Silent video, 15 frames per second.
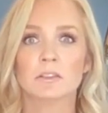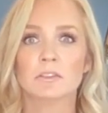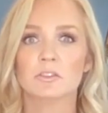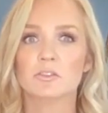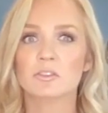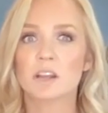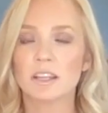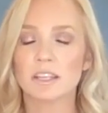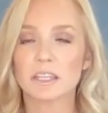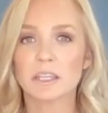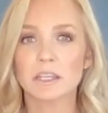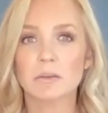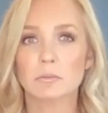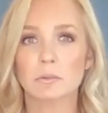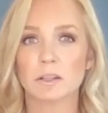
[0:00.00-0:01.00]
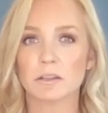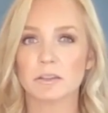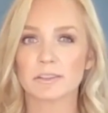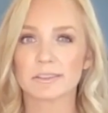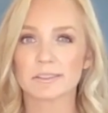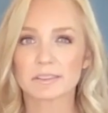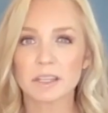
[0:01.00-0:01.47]
Did you not eat well or
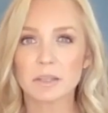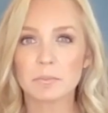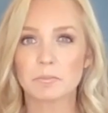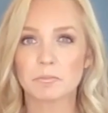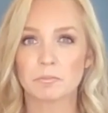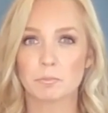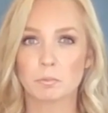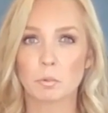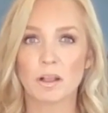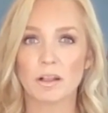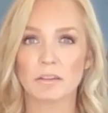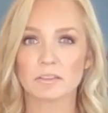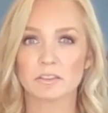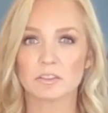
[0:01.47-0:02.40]
sleep well?